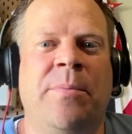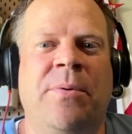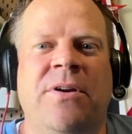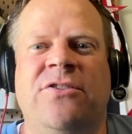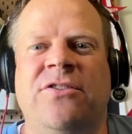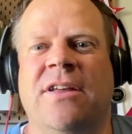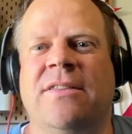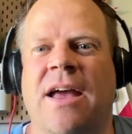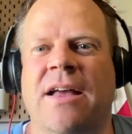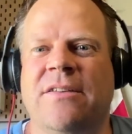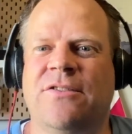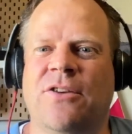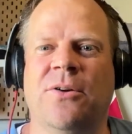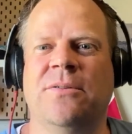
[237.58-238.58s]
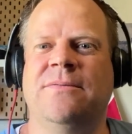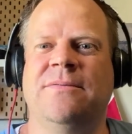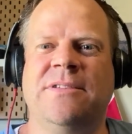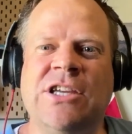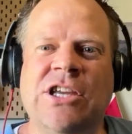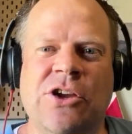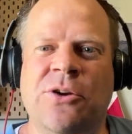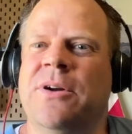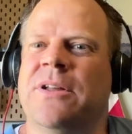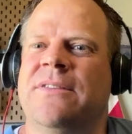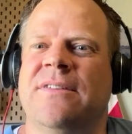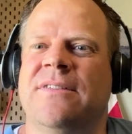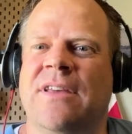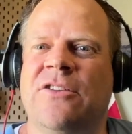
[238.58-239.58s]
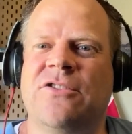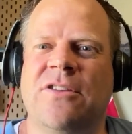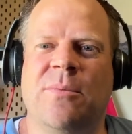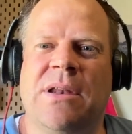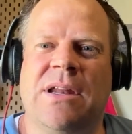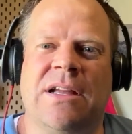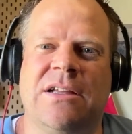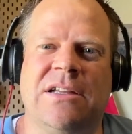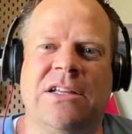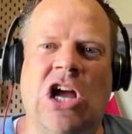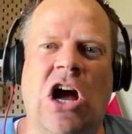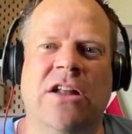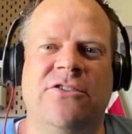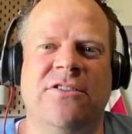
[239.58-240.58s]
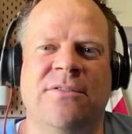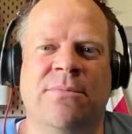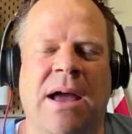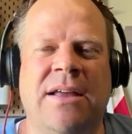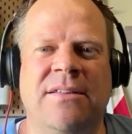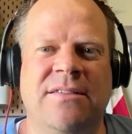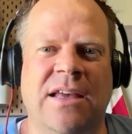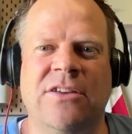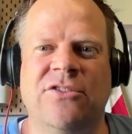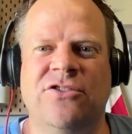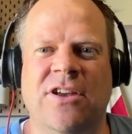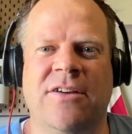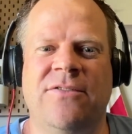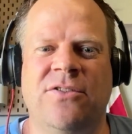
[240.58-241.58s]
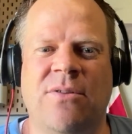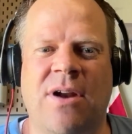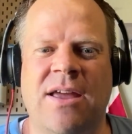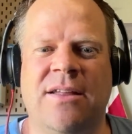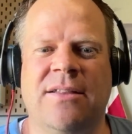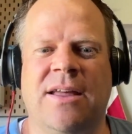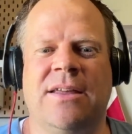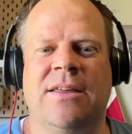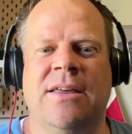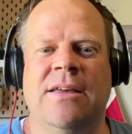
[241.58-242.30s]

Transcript: I appreciate that. So to you, it's essentially been a conscious mindset shift, right? Like,